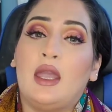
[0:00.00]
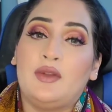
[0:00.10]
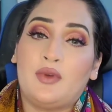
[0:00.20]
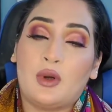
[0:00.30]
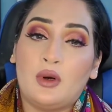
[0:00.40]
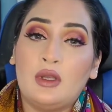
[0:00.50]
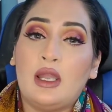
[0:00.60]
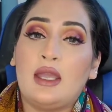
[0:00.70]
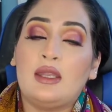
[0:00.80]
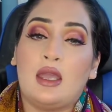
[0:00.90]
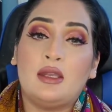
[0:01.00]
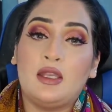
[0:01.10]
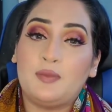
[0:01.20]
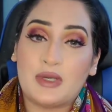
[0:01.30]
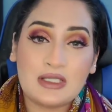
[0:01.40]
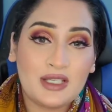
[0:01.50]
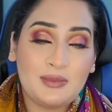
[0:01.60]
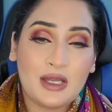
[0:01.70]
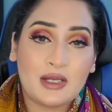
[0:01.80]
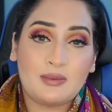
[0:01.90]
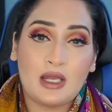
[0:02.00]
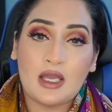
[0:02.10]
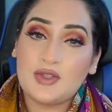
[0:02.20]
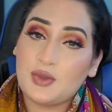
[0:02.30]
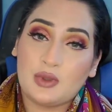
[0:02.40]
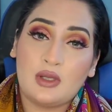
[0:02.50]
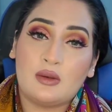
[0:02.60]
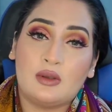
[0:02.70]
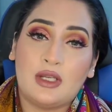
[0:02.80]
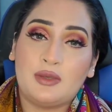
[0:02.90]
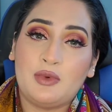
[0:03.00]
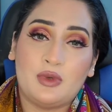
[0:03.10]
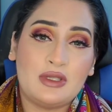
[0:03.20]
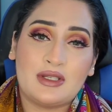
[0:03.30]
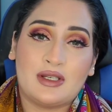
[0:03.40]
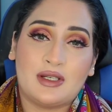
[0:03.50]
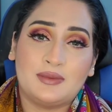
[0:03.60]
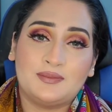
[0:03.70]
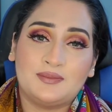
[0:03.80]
And for online and in-person makeup class, you can contact me on Instagram.